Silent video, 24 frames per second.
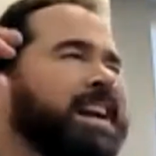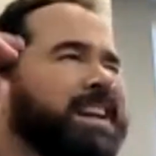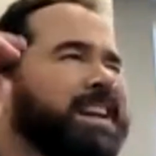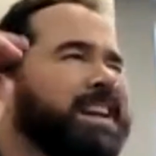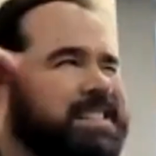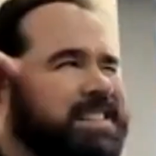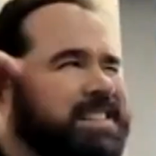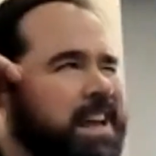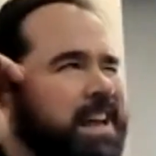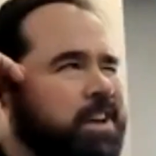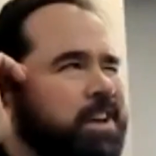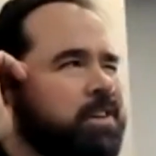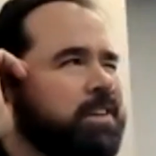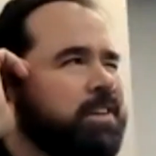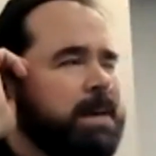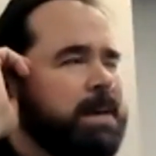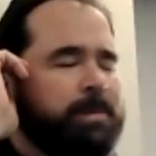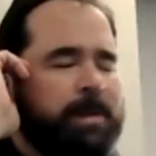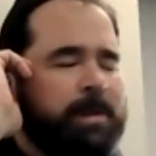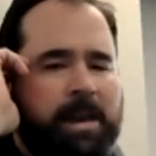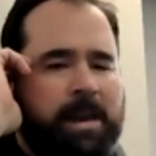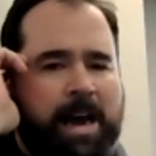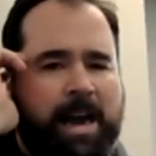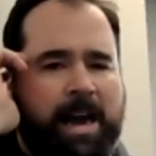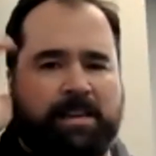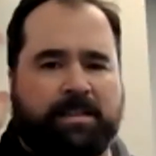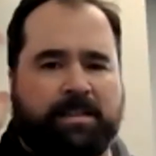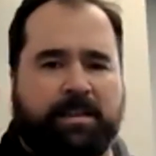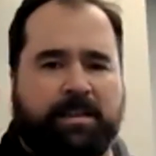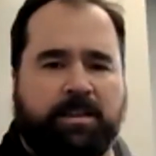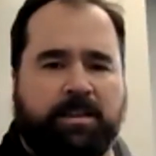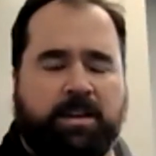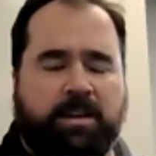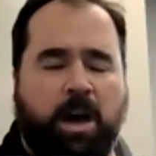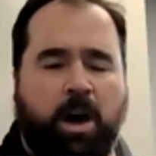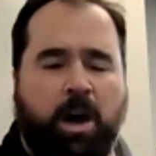not to say you can keep it nice
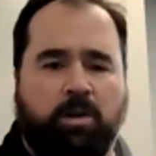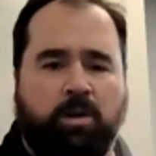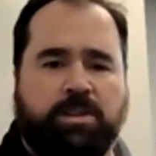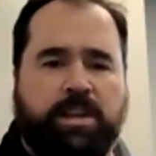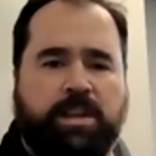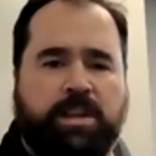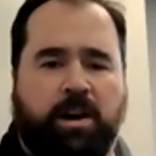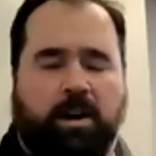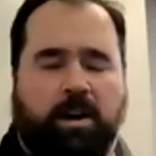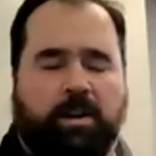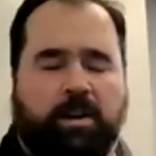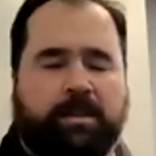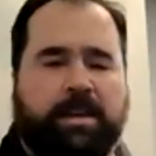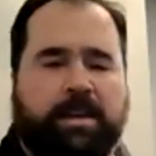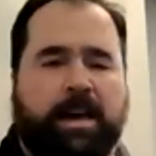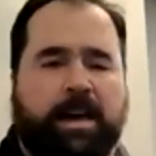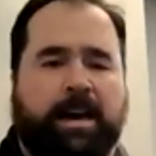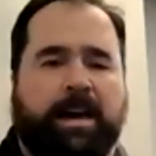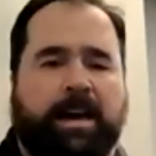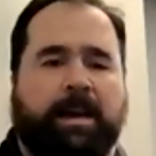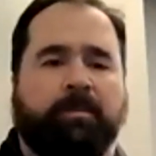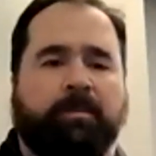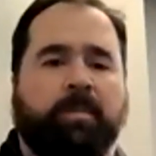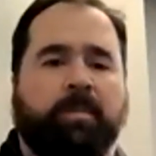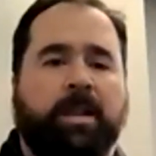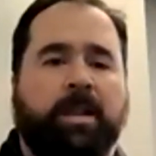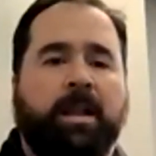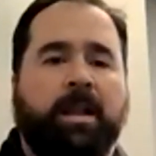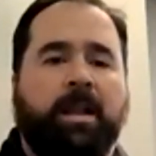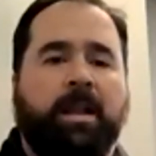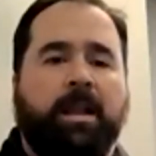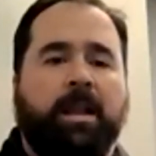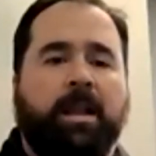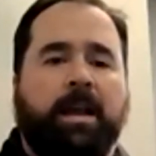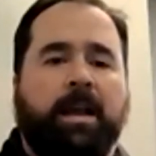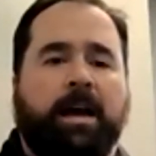and toasty all the time,
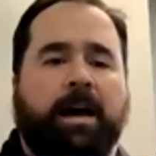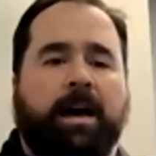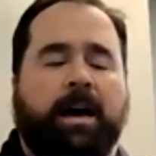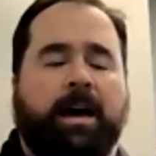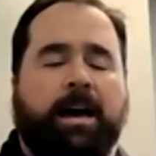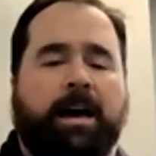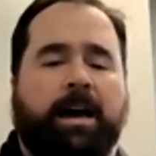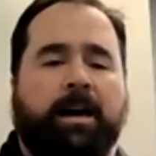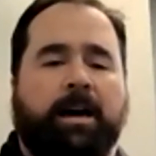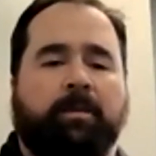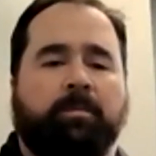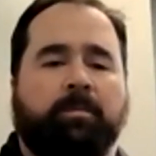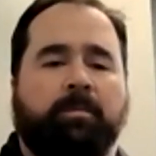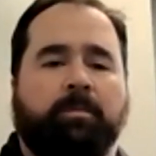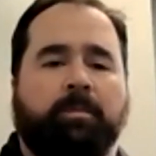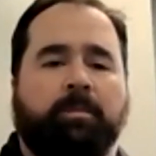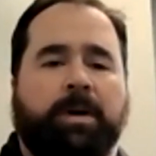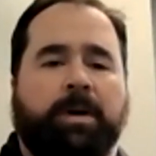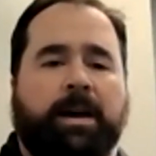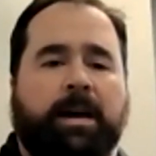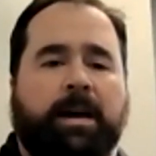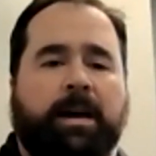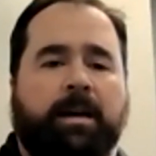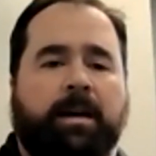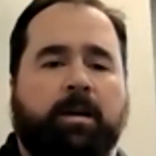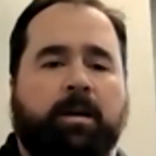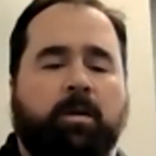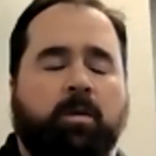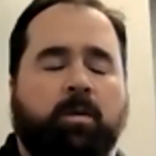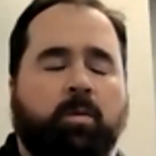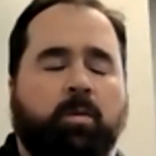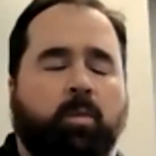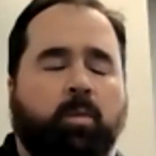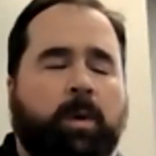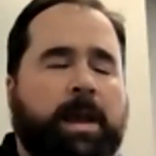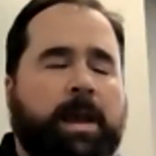but
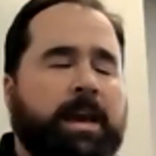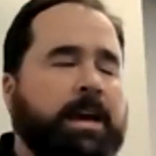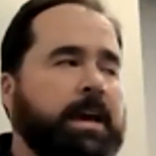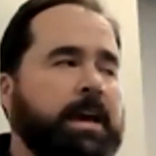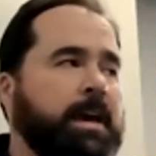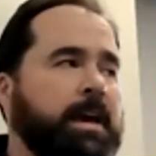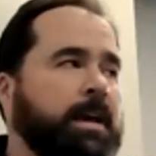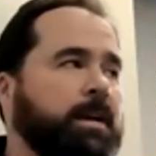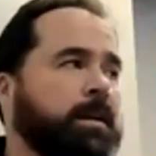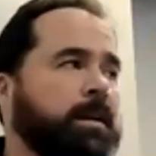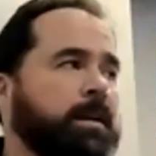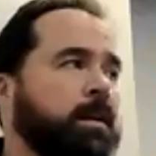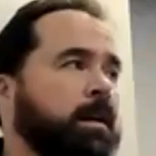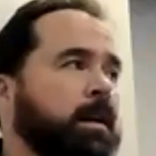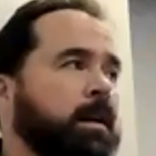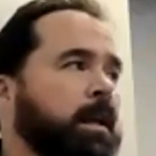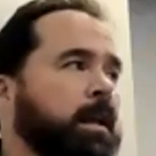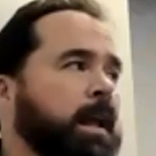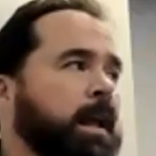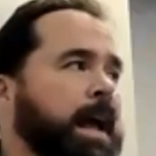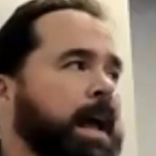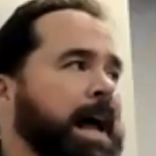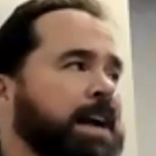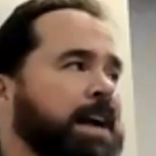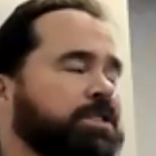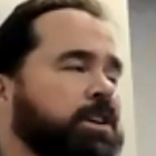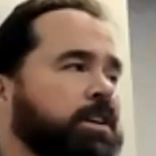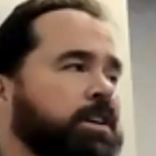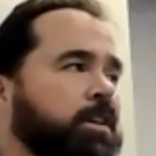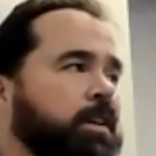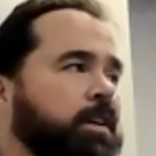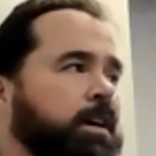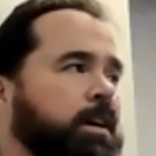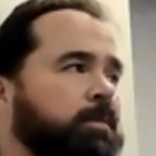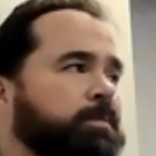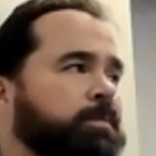we can actually
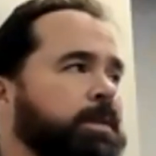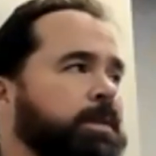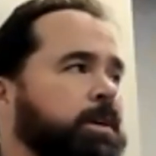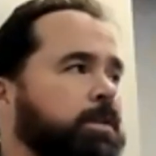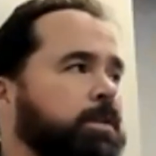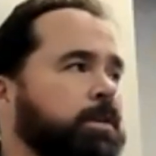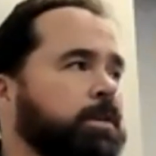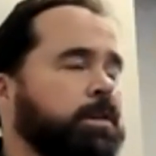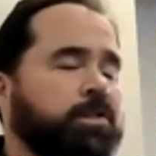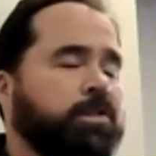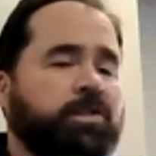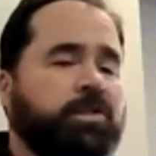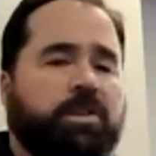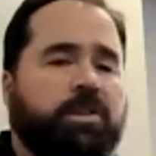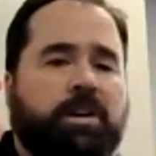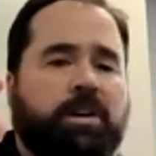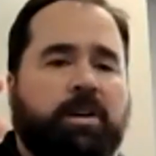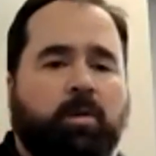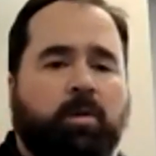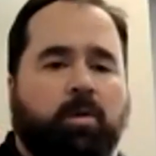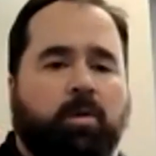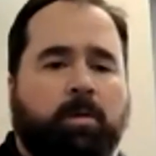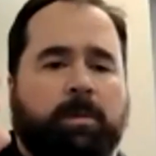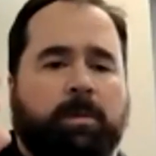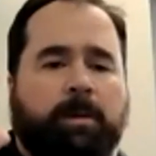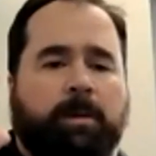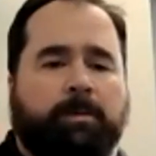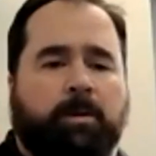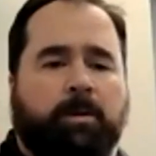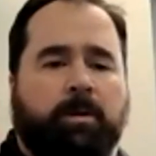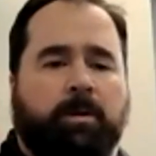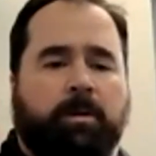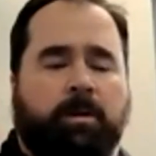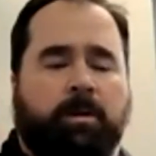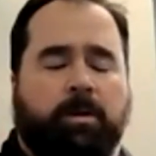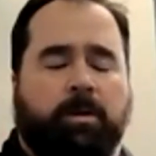tell the computers to either warm up
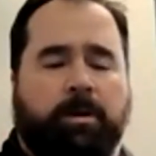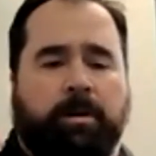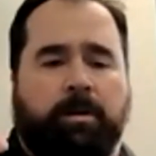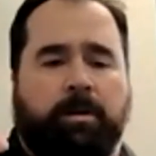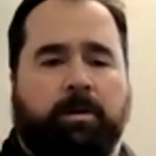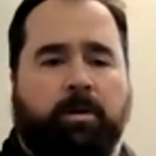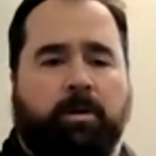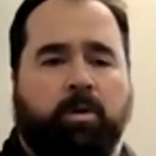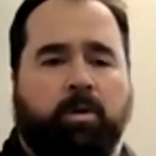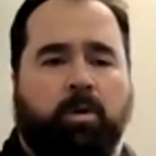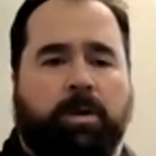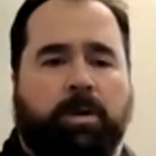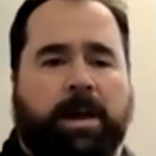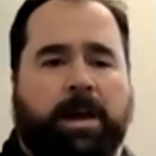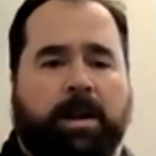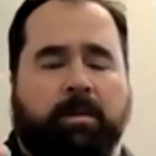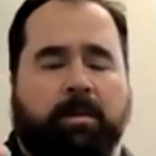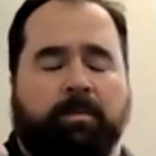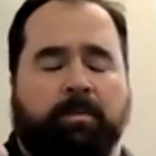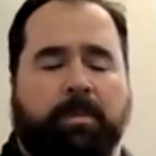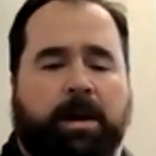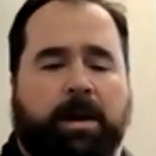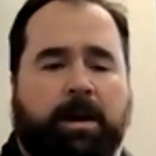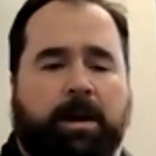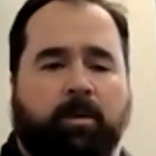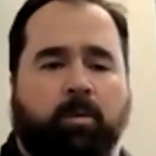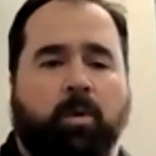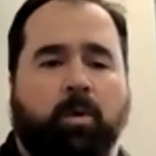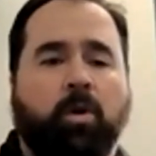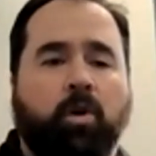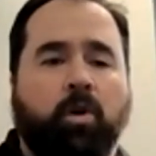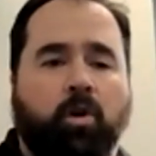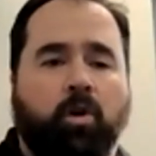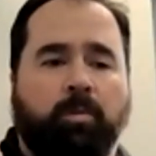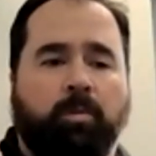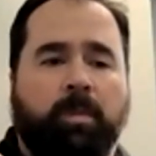or cool down a
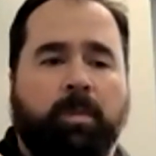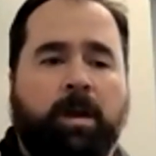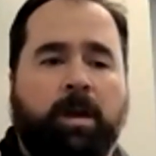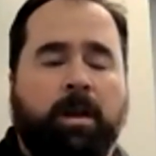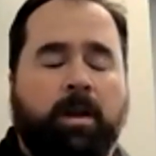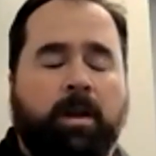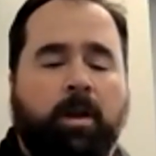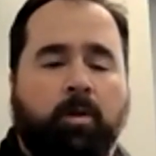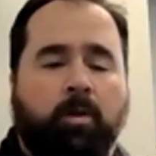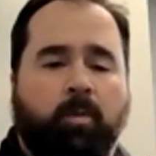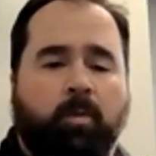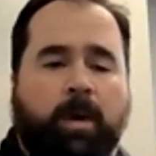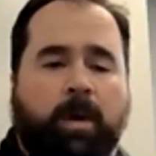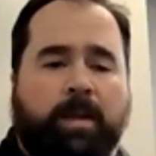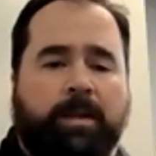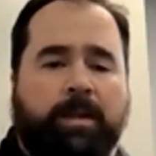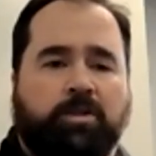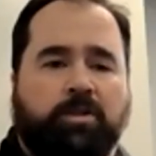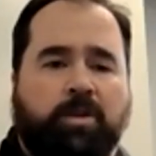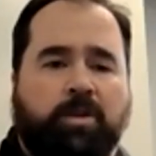room rather than